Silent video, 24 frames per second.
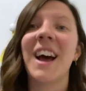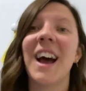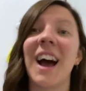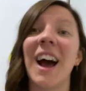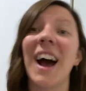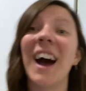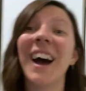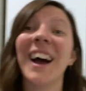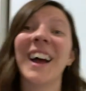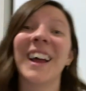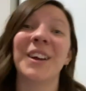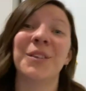
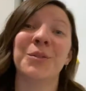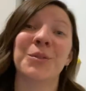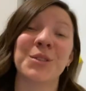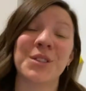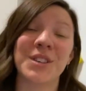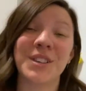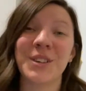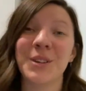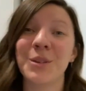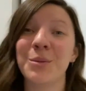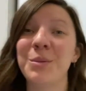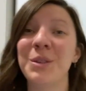I will
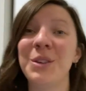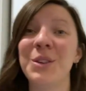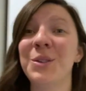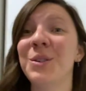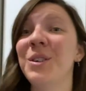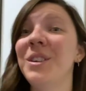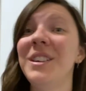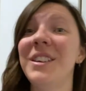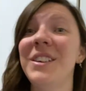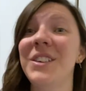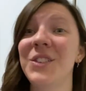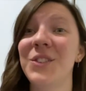still be
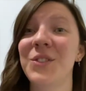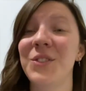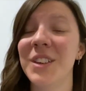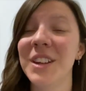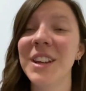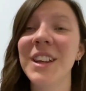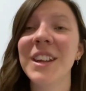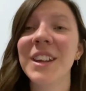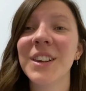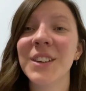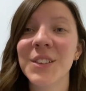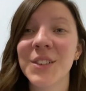doing these
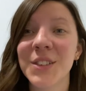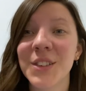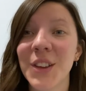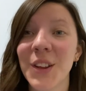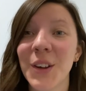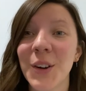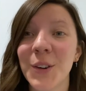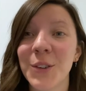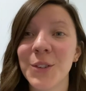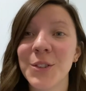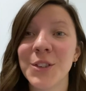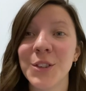videos
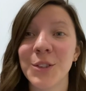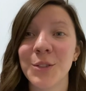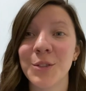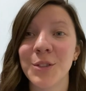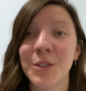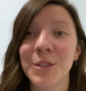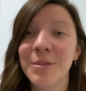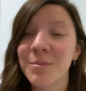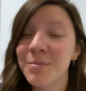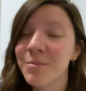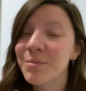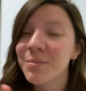though, so
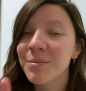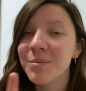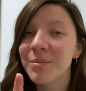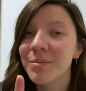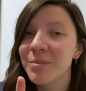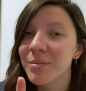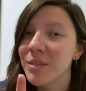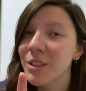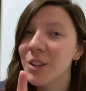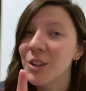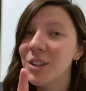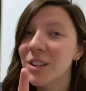
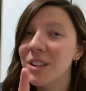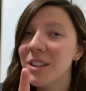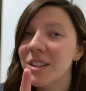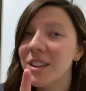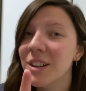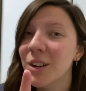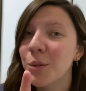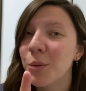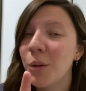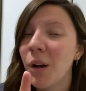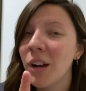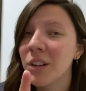you can
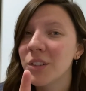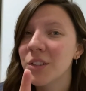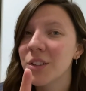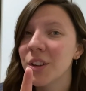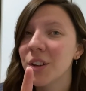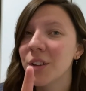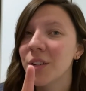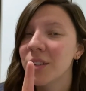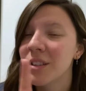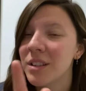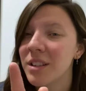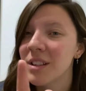still watch
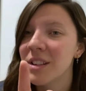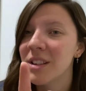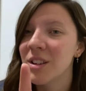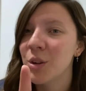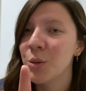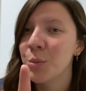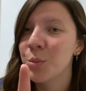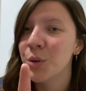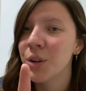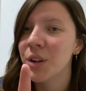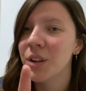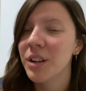those and
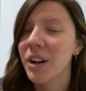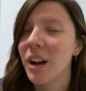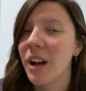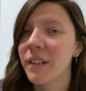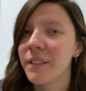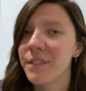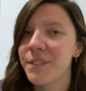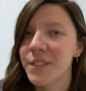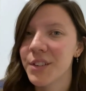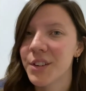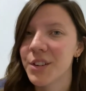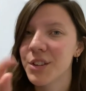still put
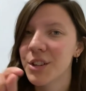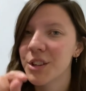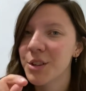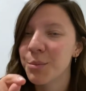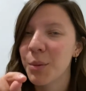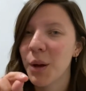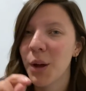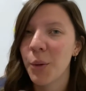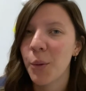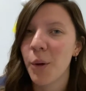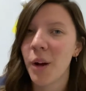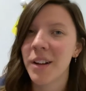God first
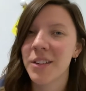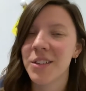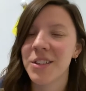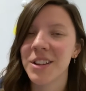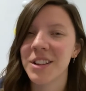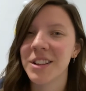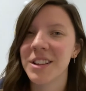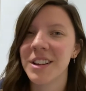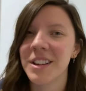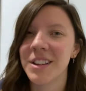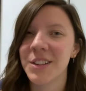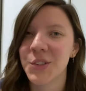by
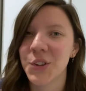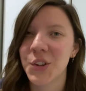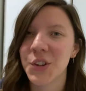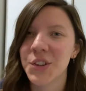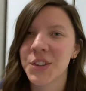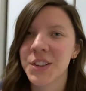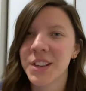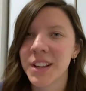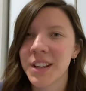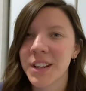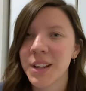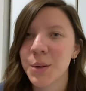watching these on
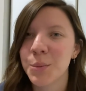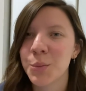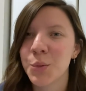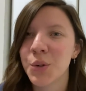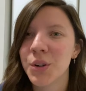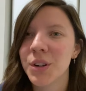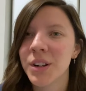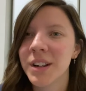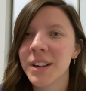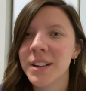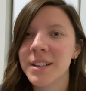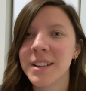Sunday
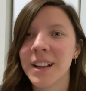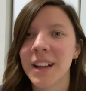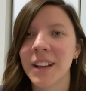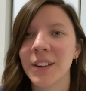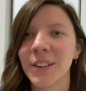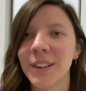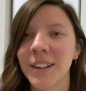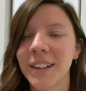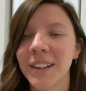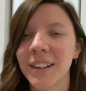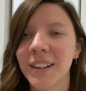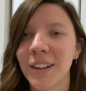mornings and
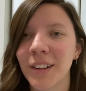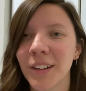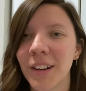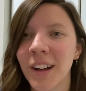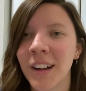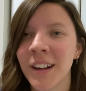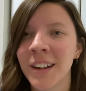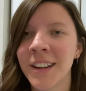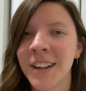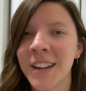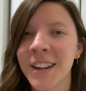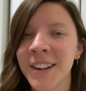learning a
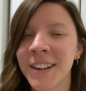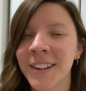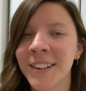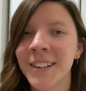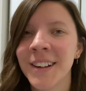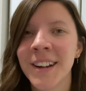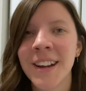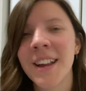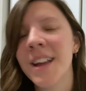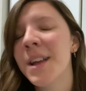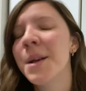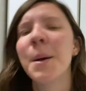lot here.
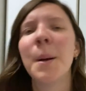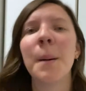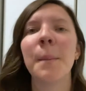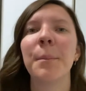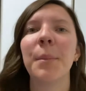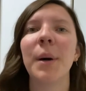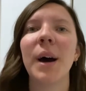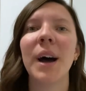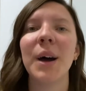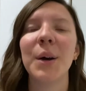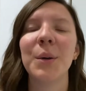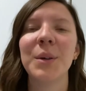
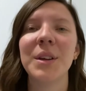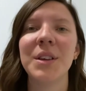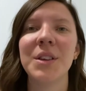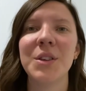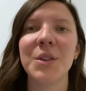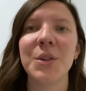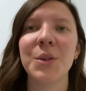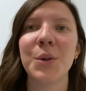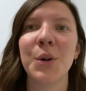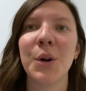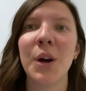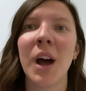But we
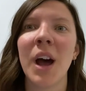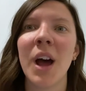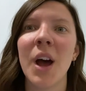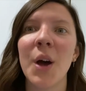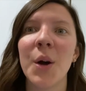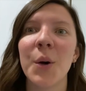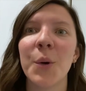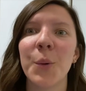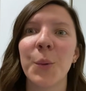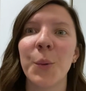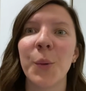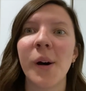do
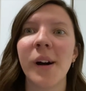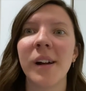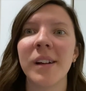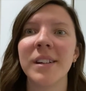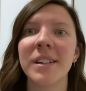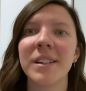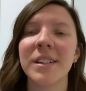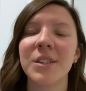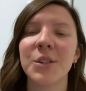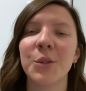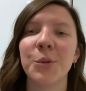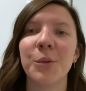want
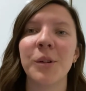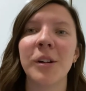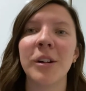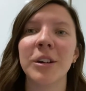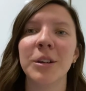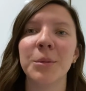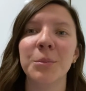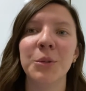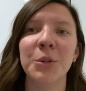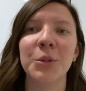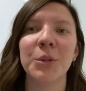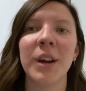to
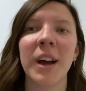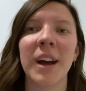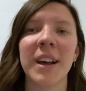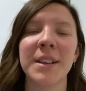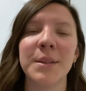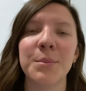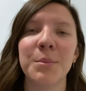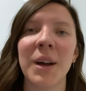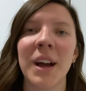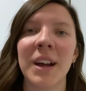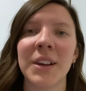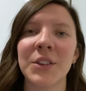welcome you guys
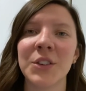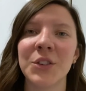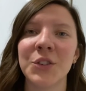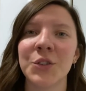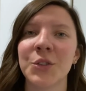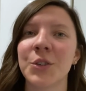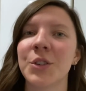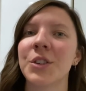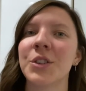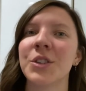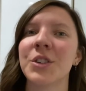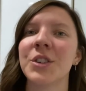back to
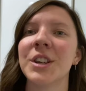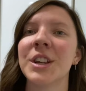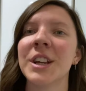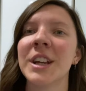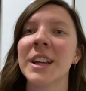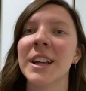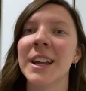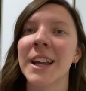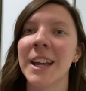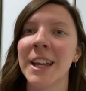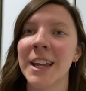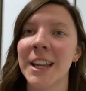church
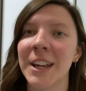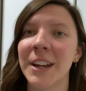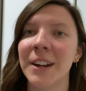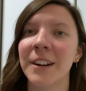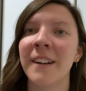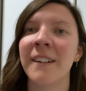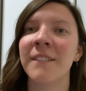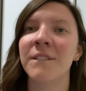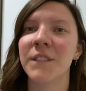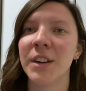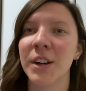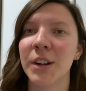
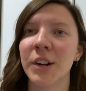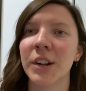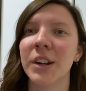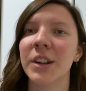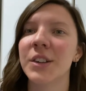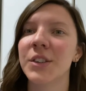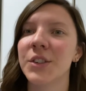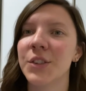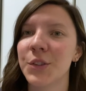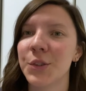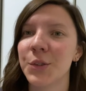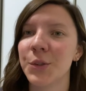here very
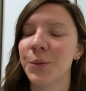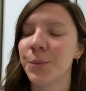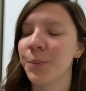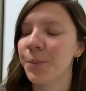soon.